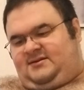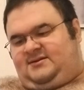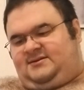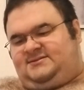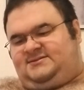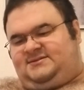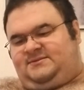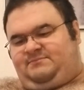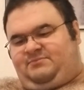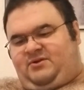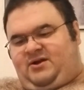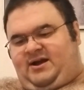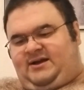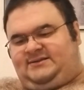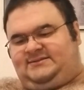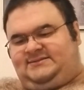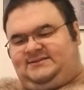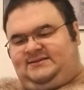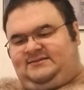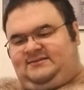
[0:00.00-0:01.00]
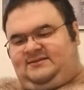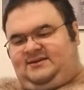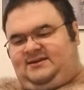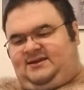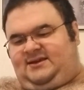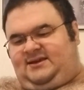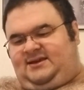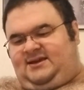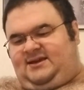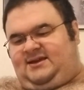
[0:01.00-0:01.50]

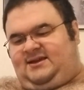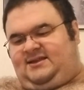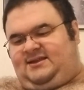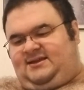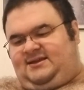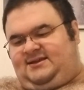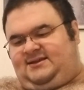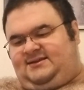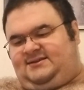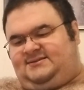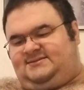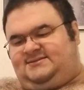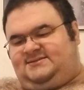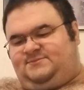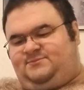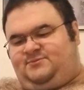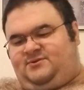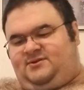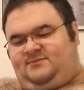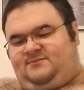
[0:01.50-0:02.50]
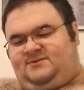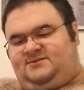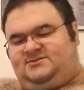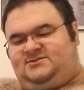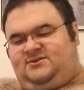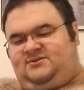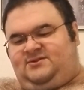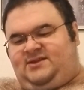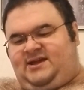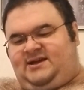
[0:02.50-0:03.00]
Surprisingly, it is pretty much
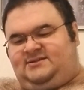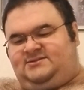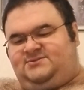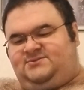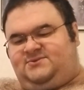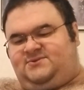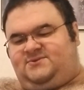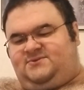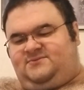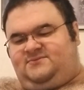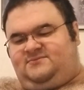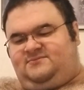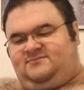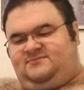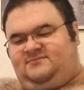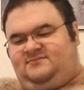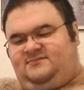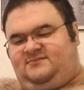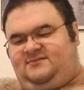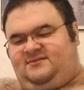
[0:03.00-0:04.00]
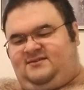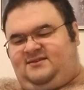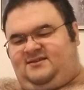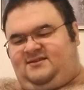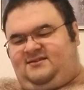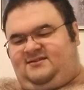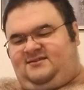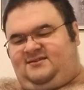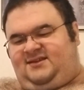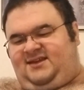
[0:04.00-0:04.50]
all natural.
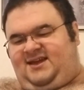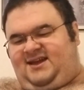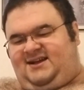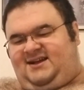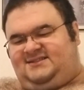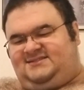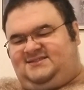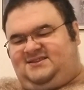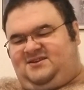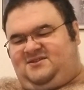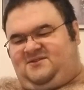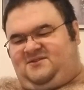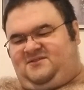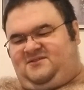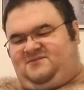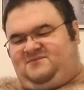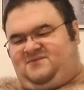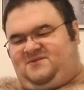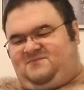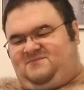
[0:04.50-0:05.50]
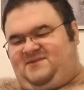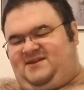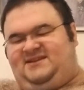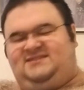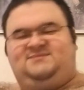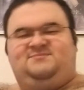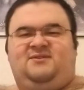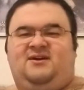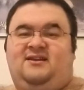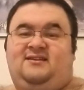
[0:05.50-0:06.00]
Yeah, it's got all the real
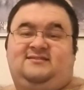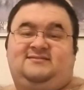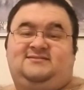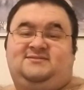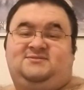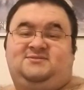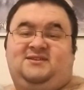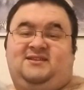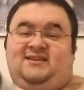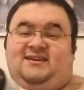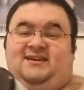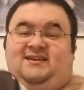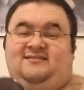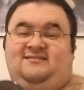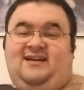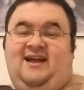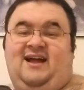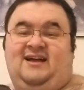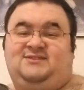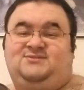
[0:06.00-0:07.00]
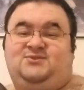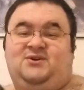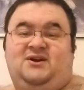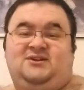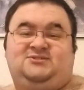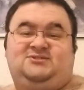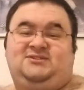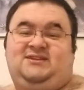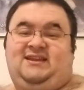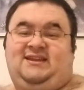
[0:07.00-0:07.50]
base products. There's not like
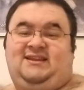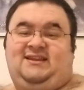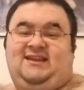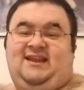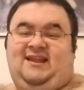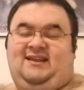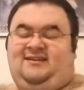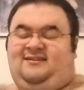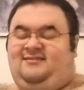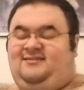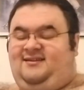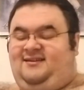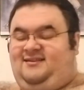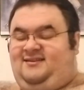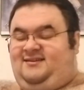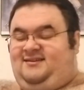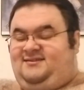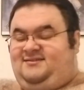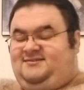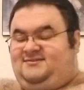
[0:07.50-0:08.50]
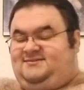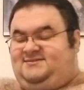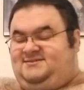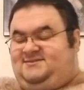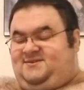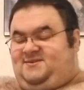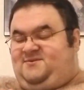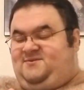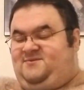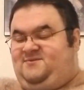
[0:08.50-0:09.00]
hydrogenated anything in here,
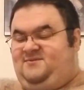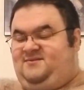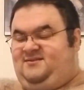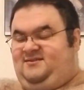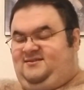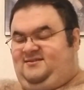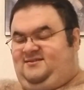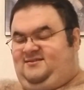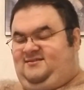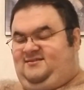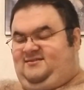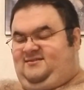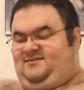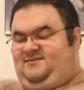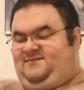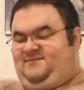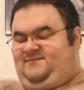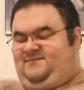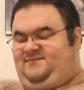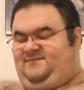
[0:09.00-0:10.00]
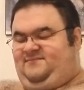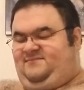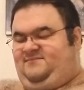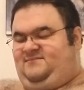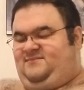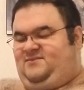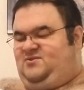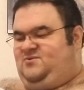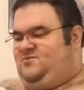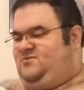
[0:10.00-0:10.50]
so
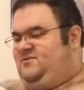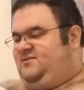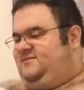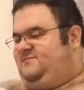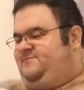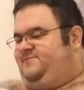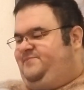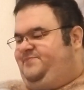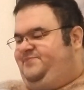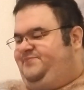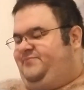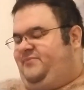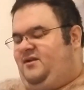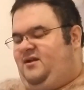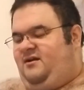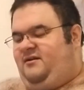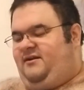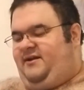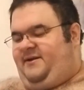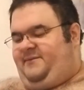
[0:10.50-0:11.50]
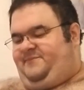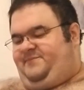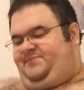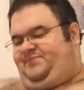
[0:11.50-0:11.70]
cool. All right.